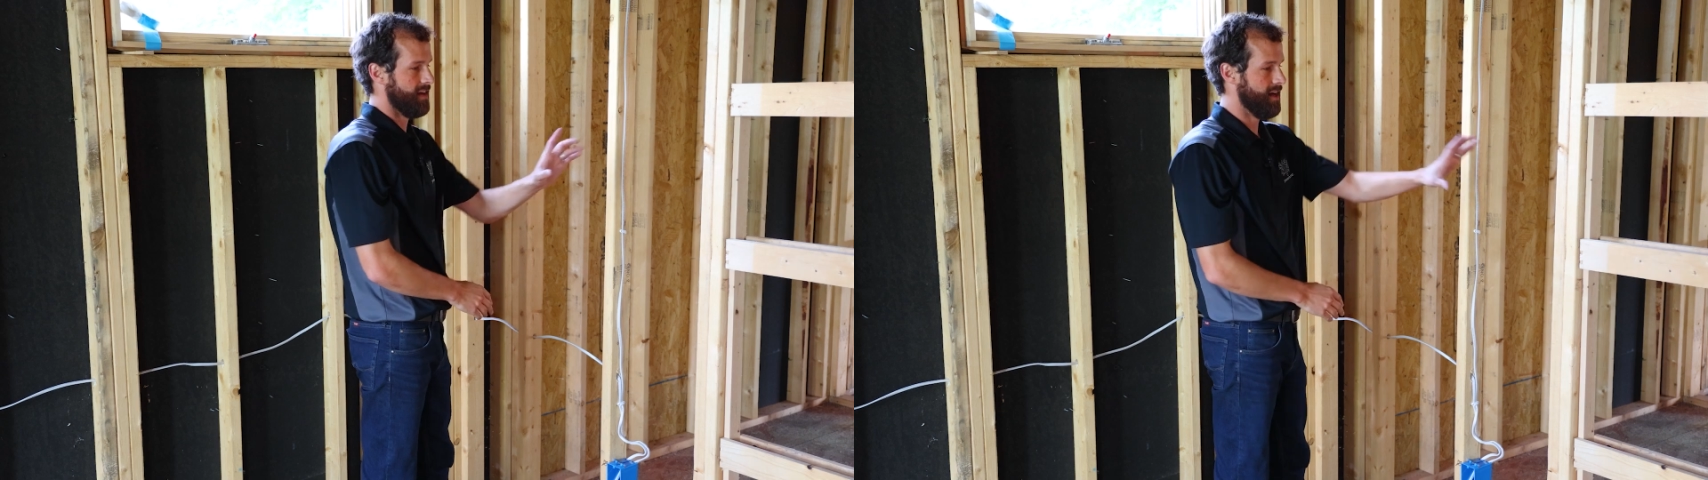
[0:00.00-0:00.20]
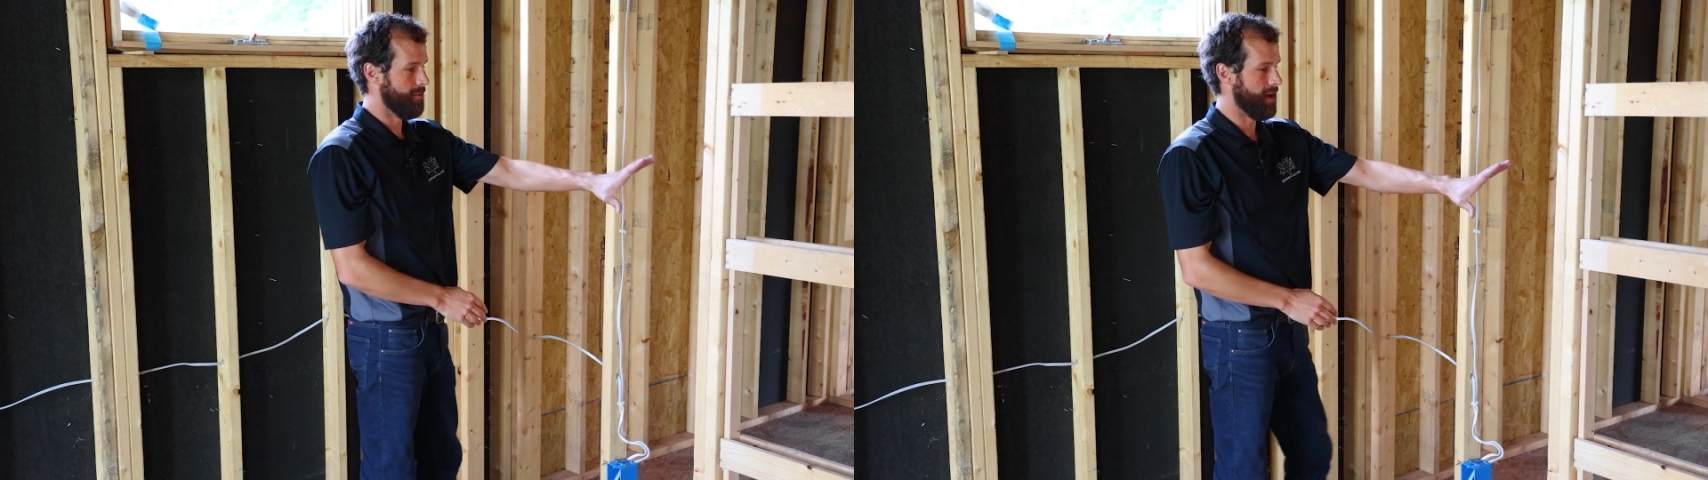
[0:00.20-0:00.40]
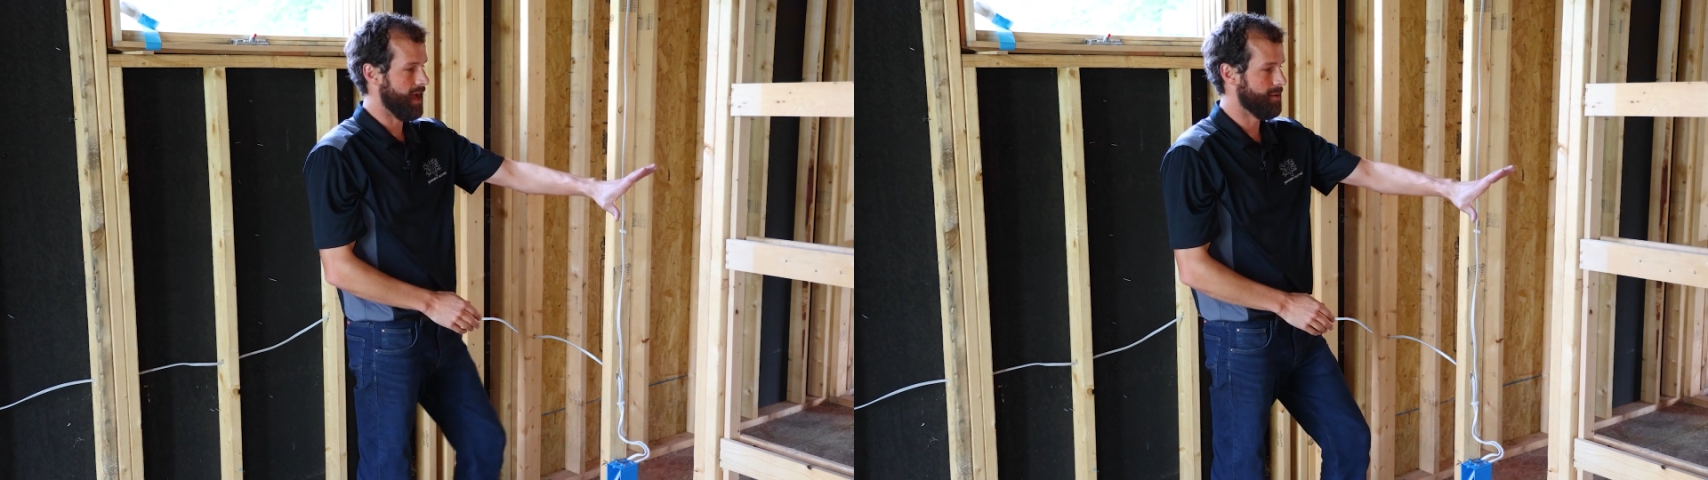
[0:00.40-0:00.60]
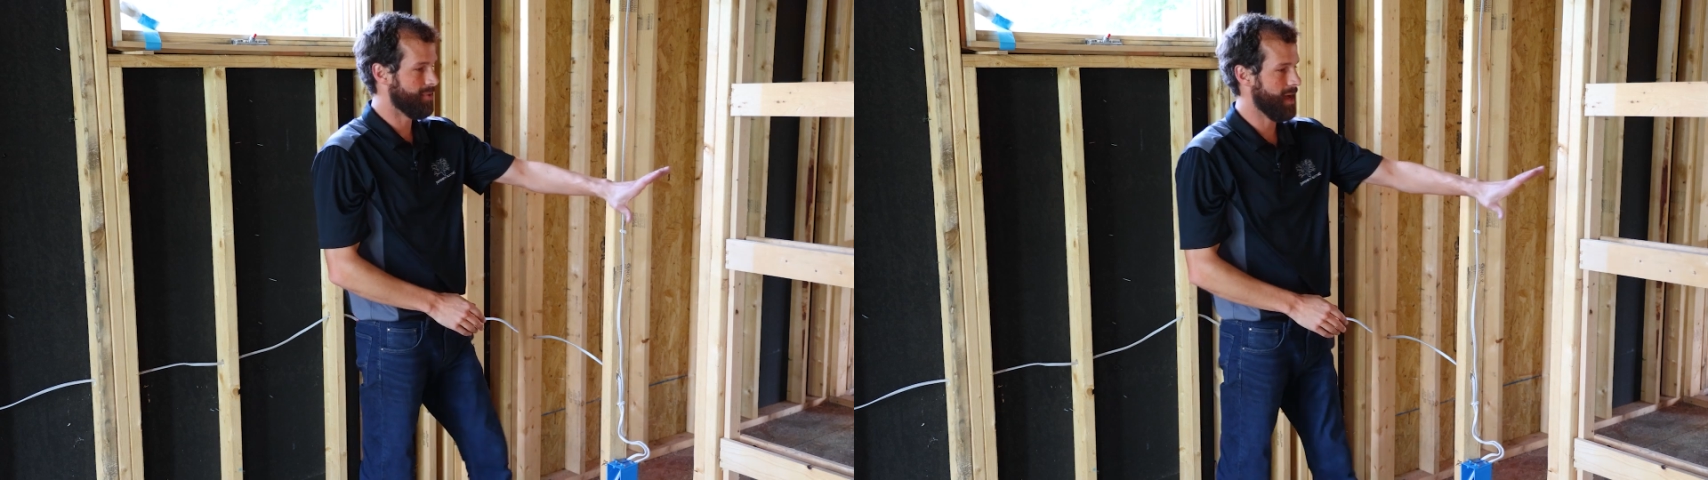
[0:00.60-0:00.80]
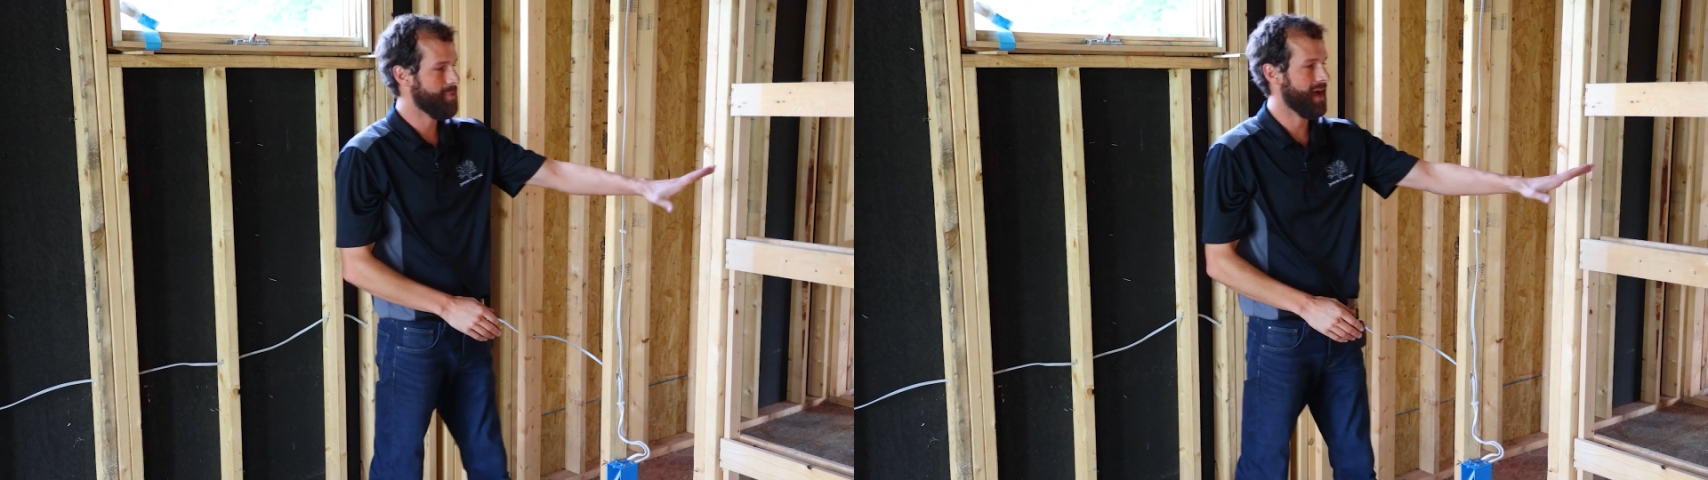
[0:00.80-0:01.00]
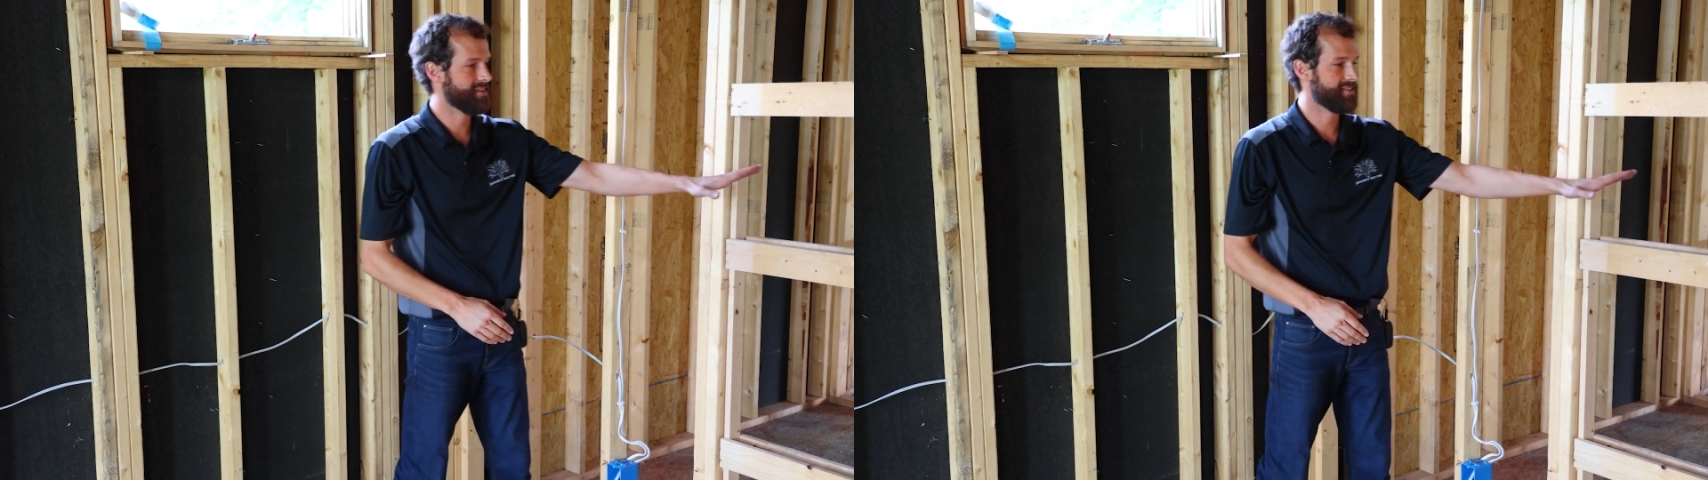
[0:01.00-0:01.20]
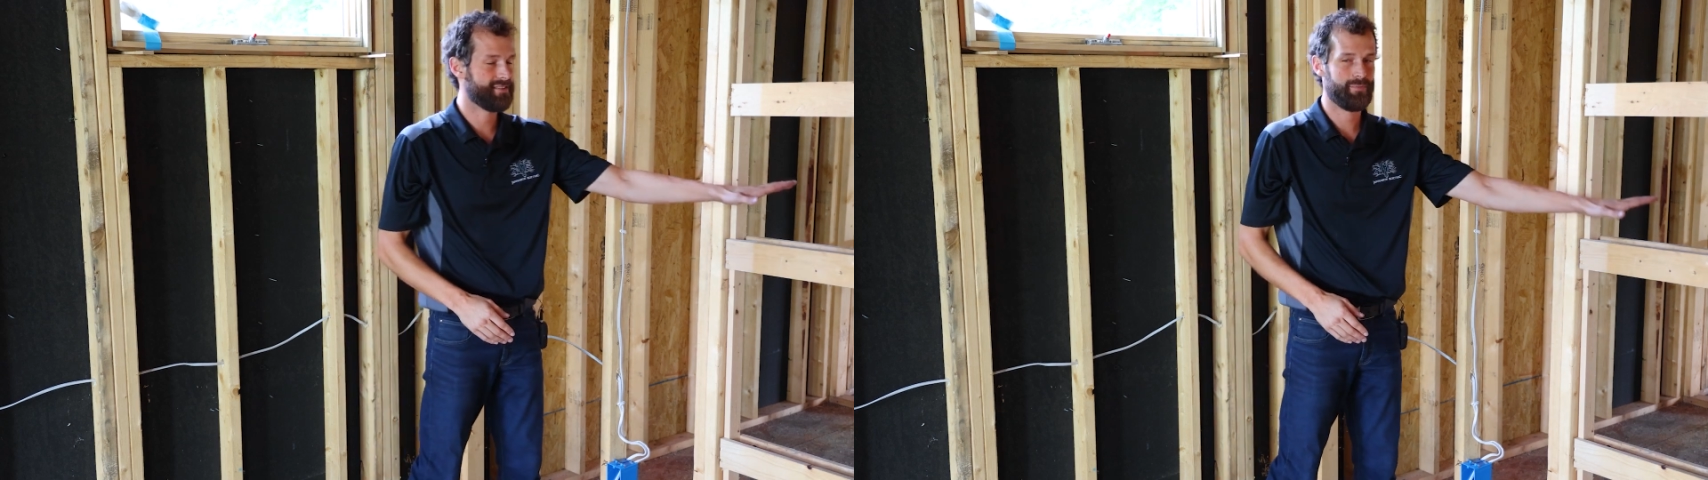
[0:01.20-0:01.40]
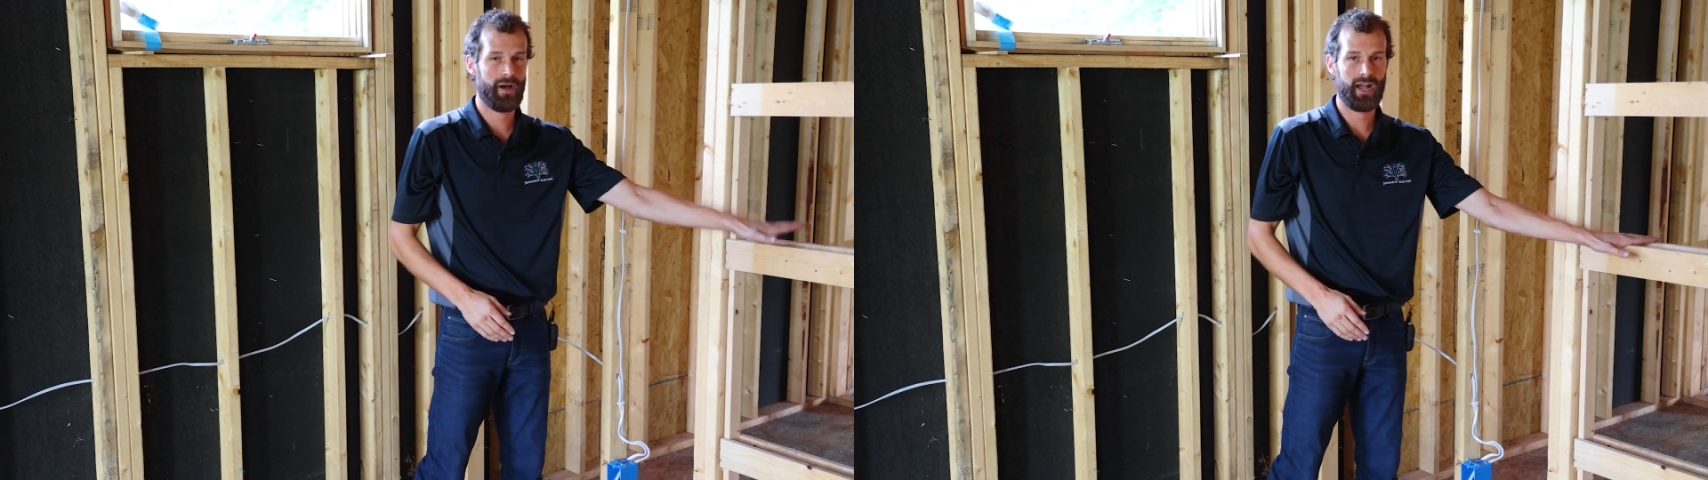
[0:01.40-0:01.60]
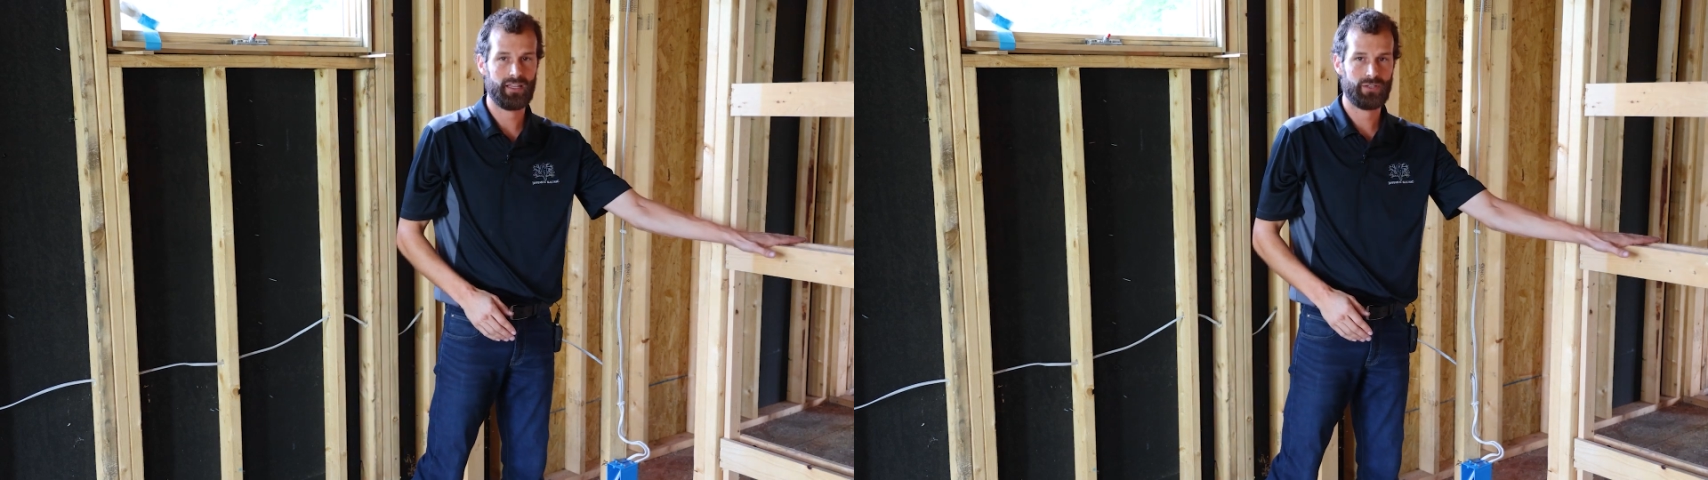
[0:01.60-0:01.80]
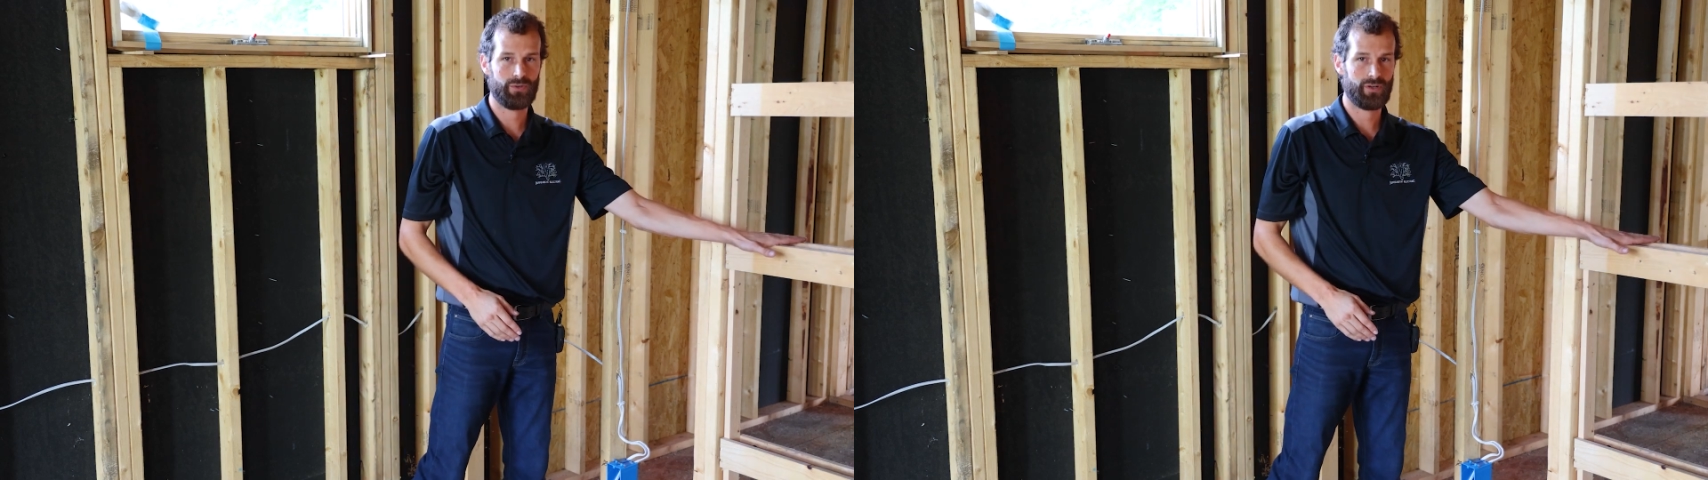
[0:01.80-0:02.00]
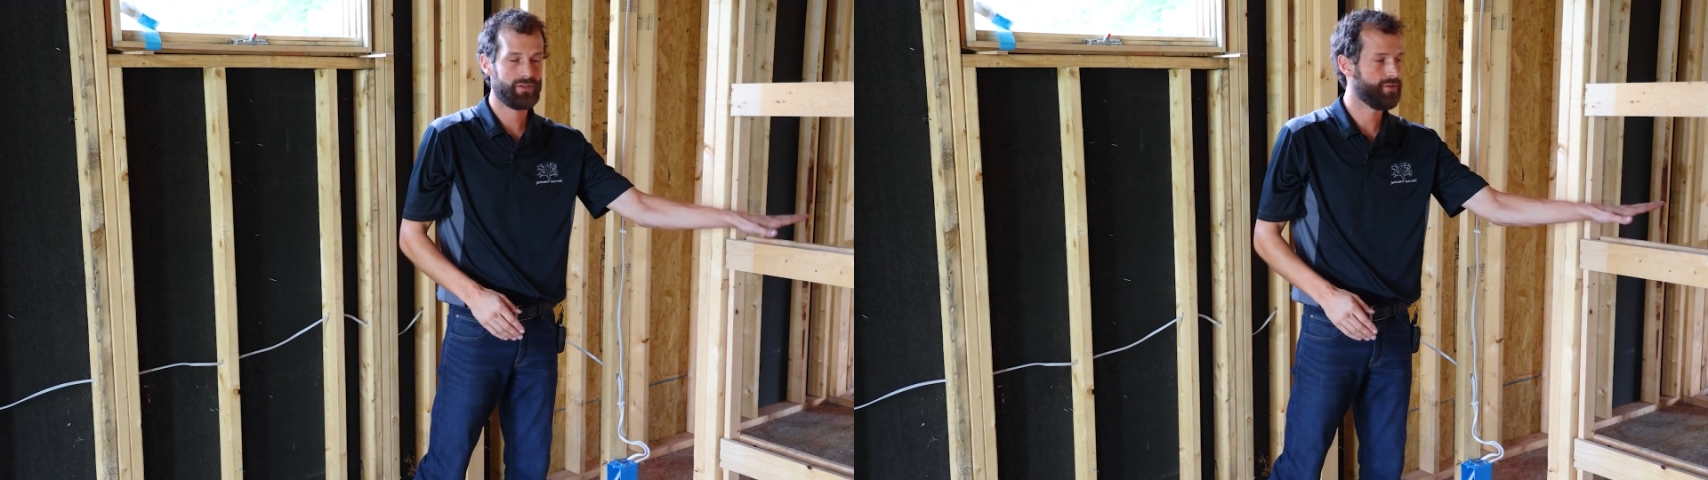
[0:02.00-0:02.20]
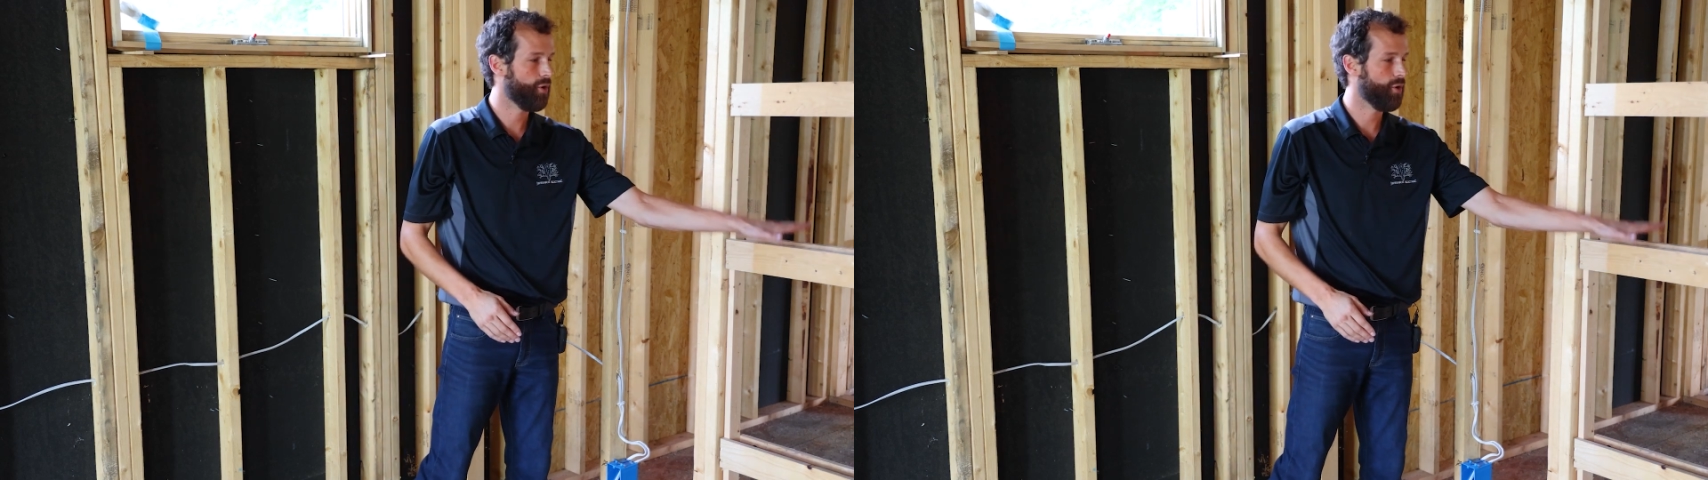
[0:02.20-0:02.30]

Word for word: um, and bypasses the pocket door.